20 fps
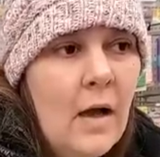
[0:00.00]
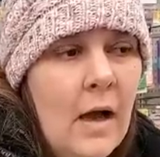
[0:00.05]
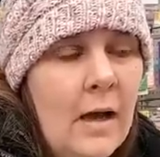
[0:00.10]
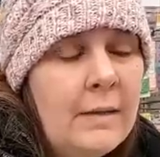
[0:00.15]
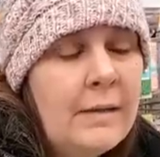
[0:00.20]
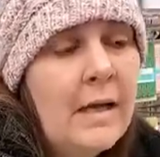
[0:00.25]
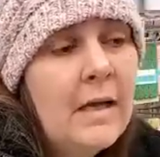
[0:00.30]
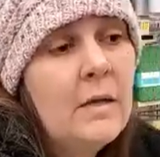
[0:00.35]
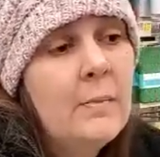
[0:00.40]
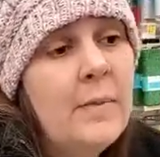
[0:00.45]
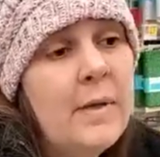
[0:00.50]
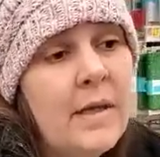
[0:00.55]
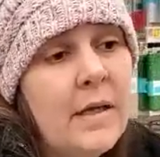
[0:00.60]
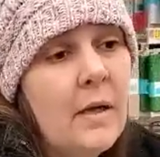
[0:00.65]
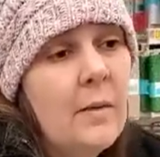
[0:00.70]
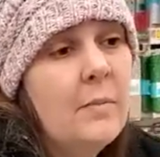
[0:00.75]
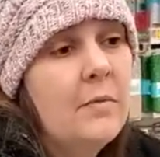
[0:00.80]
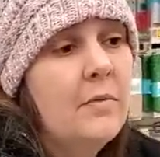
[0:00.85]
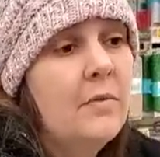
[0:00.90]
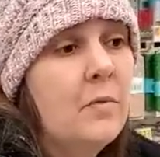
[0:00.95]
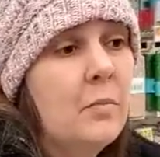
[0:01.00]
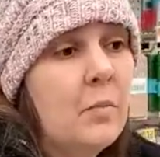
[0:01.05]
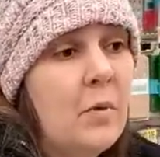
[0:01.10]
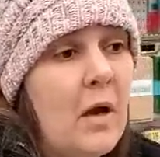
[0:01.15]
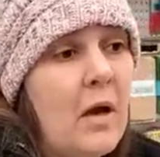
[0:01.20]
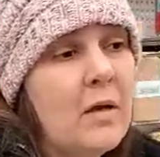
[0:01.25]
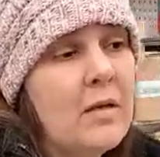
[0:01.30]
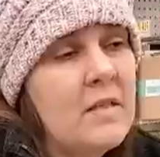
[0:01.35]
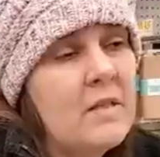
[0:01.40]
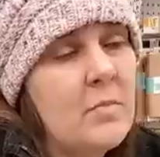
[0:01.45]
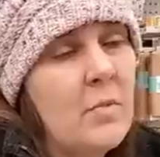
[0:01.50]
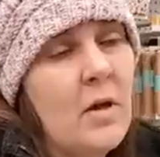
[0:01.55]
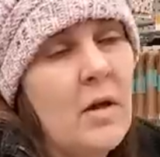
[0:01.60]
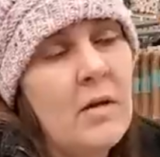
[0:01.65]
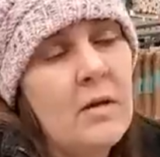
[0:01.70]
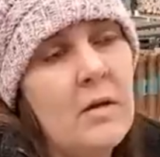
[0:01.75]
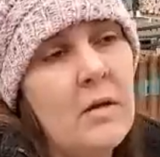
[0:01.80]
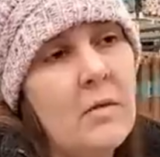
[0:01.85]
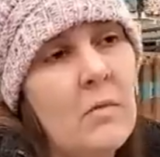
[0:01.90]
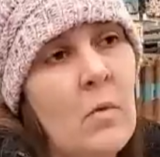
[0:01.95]
I gotta pick up some brownies.
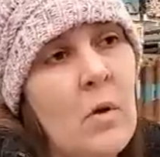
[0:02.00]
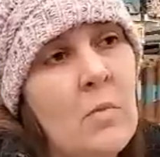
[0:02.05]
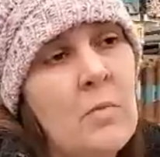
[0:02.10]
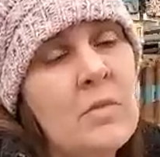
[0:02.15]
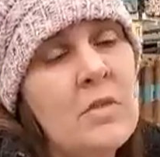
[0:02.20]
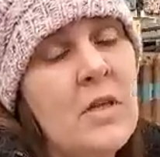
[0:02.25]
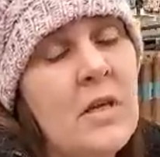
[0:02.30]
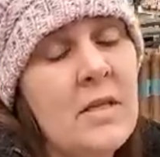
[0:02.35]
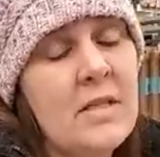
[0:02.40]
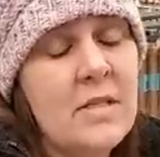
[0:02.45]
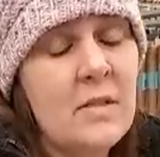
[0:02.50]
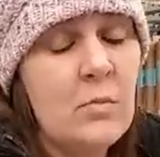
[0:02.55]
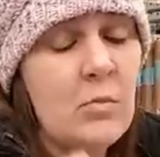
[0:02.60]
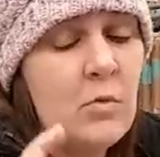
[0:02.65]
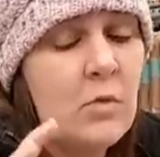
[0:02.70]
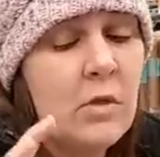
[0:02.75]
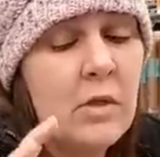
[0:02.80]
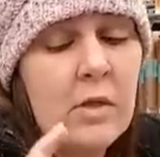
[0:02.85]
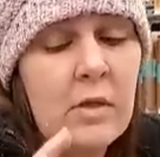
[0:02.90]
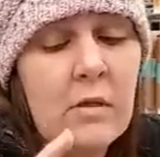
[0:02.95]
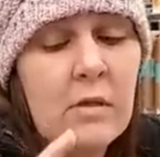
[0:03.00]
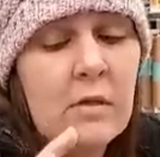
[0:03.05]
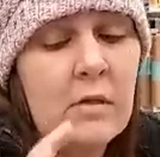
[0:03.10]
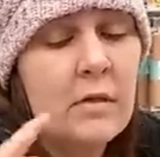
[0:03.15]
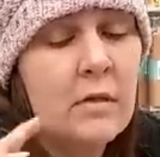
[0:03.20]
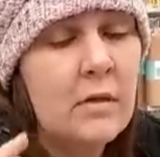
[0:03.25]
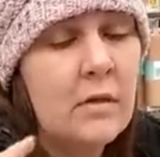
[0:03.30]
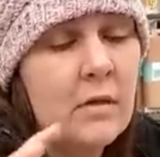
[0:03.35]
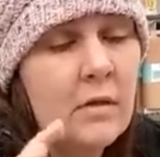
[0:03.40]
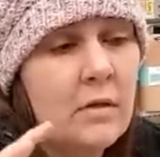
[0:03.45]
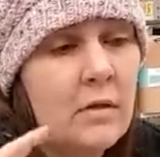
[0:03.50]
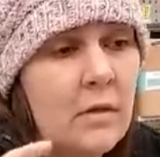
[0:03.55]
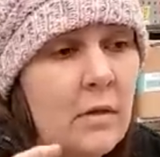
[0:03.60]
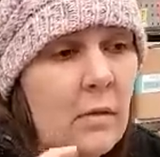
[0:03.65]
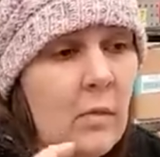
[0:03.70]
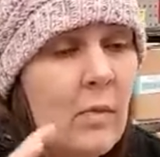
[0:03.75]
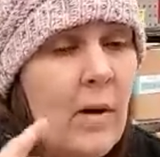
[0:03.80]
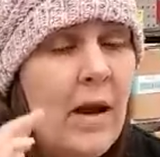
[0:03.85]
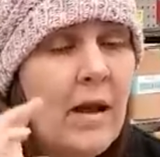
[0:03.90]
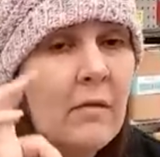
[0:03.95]
Brown Walmart's got some really good,
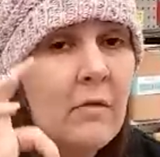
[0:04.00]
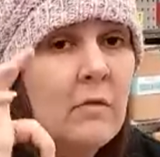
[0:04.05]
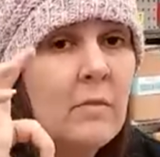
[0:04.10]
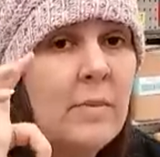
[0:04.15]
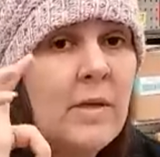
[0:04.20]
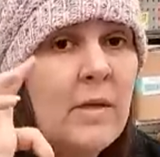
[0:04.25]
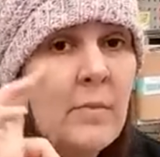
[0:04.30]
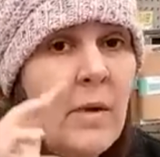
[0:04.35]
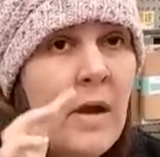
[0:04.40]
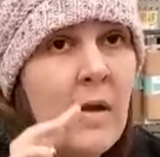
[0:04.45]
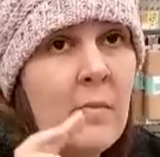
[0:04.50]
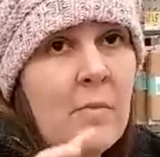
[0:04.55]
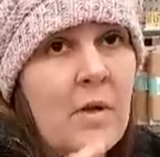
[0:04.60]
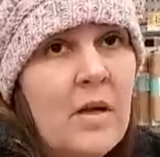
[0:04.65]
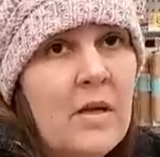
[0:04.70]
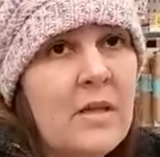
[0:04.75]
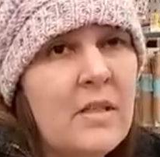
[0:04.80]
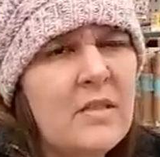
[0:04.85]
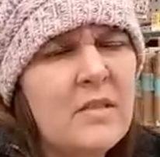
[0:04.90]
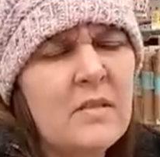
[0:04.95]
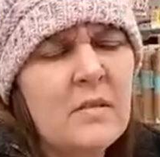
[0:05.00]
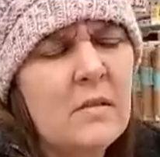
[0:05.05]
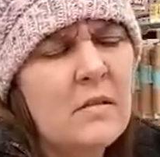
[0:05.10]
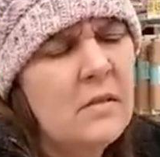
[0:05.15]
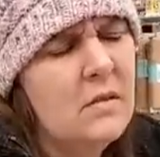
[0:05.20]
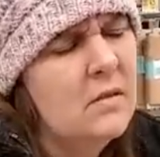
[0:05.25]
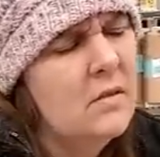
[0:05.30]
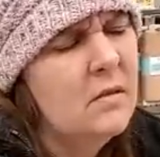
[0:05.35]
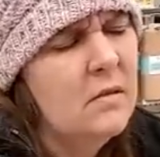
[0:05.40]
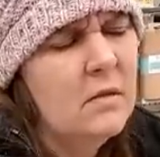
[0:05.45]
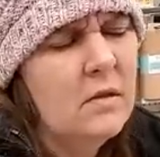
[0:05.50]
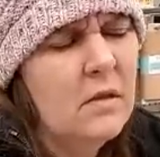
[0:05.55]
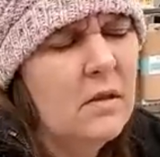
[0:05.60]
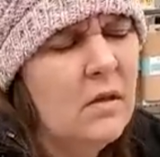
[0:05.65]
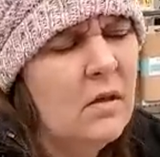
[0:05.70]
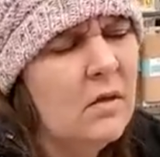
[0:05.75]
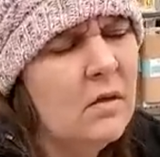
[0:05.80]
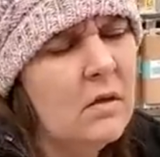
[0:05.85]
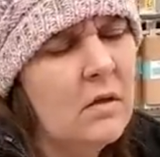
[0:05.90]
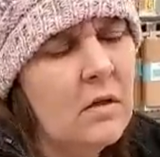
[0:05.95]
round, little bitty round brownies.
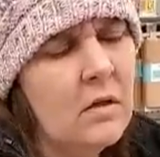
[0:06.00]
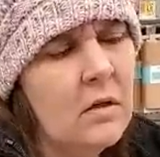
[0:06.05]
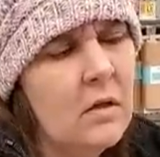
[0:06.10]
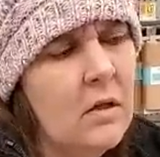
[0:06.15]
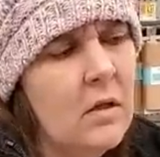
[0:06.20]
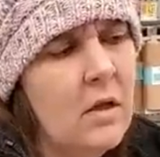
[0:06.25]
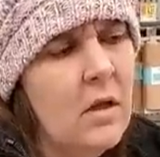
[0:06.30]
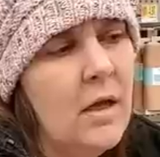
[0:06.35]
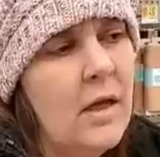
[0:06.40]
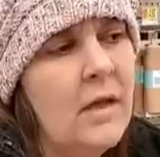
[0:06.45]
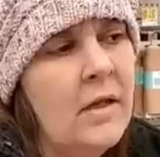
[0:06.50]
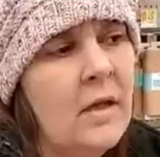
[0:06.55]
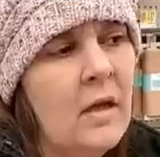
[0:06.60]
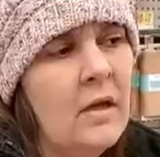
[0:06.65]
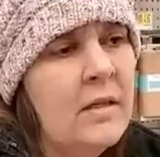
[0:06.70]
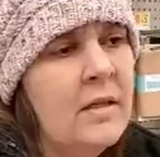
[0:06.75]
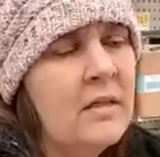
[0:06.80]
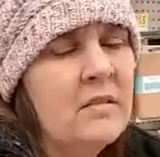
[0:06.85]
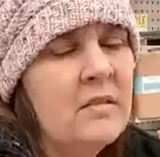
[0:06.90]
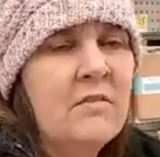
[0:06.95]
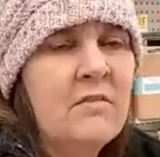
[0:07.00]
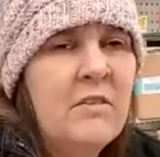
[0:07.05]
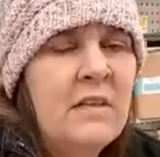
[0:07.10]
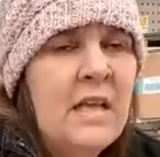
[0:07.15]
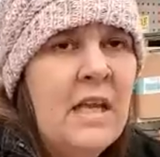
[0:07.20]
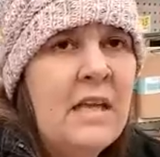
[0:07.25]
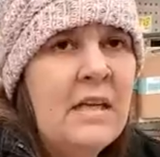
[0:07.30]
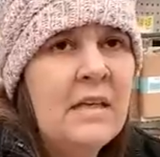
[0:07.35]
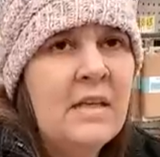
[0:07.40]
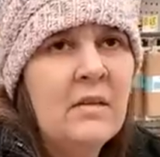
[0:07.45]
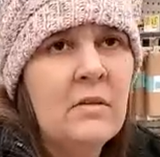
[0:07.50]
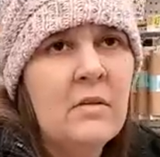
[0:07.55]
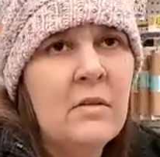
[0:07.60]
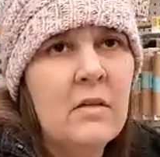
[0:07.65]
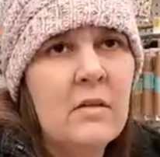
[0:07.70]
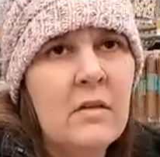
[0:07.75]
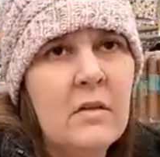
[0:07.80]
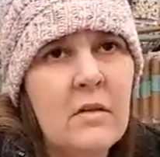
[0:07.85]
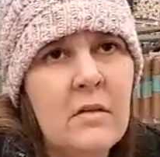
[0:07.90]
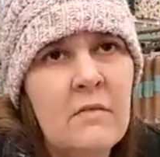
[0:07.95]
They're good. And I need some V8. We'll take a
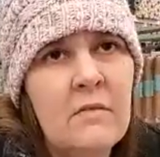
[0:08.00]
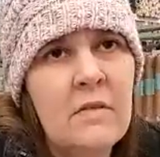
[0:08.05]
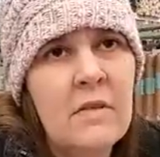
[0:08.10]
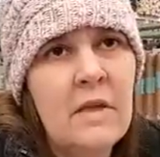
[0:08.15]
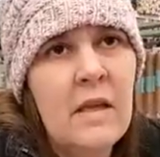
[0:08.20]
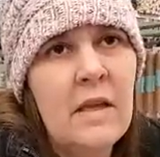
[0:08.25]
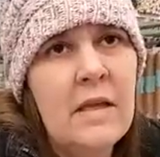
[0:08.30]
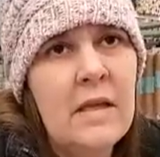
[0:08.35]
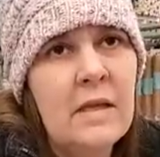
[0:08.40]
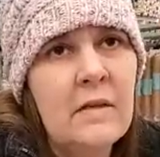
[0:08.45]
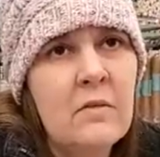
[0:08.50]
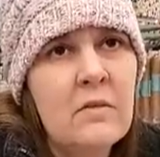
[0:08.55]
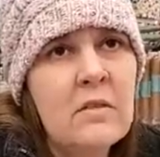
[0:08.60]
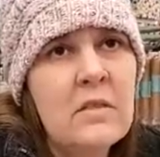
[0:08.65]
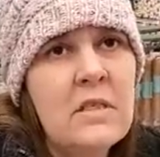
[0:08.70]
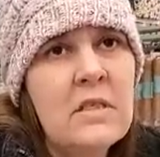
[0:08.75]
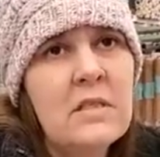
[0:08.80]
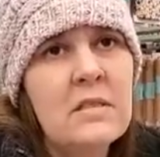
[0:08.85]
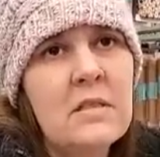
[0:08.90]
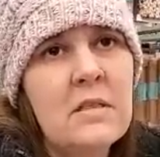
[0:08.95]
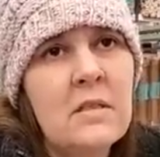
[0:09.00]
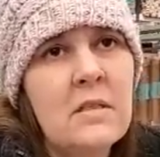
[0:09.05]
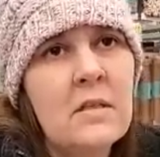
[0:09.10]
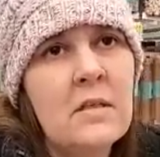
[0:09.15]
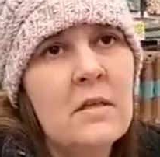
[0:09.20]
picture. V8 energies.